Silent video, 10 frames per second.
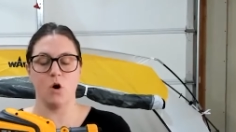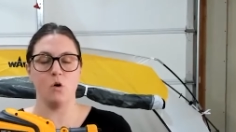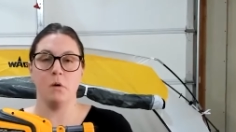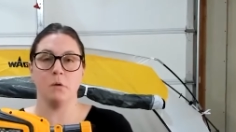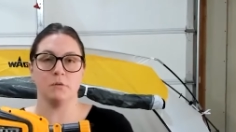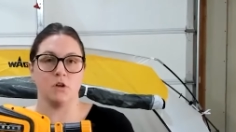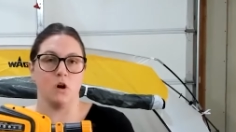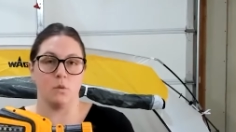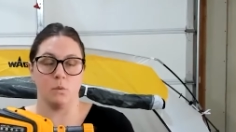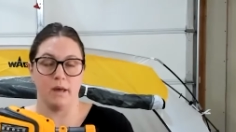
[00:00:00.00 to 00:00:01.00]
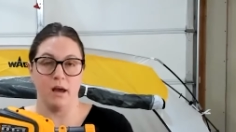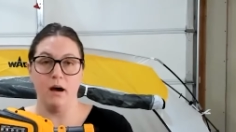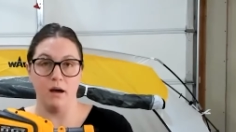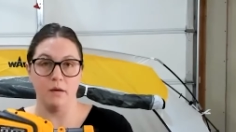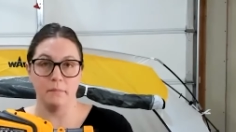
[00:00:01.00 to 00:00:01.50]
almost all the way
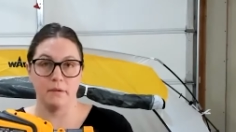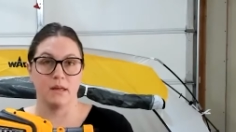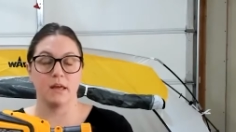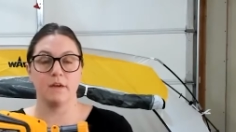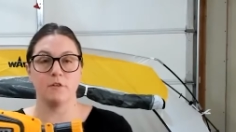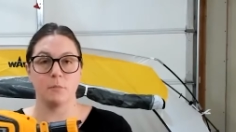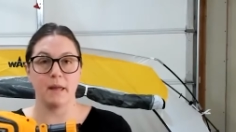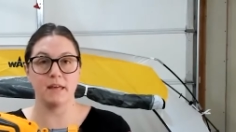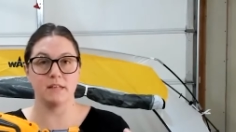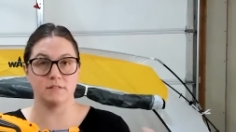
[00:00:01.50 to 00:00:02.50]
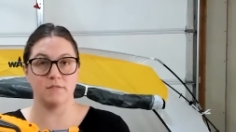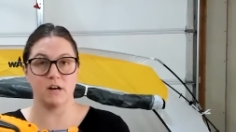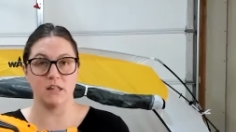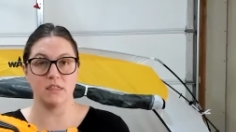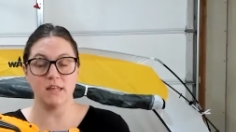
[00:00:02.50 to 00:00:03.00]
up if your paint is
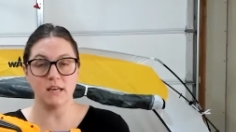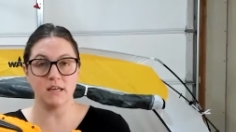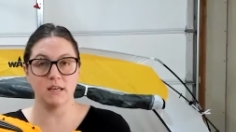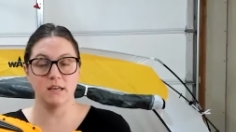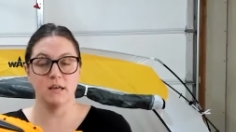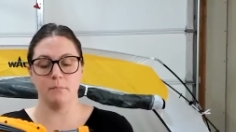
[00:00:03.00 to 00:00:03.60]
very thick.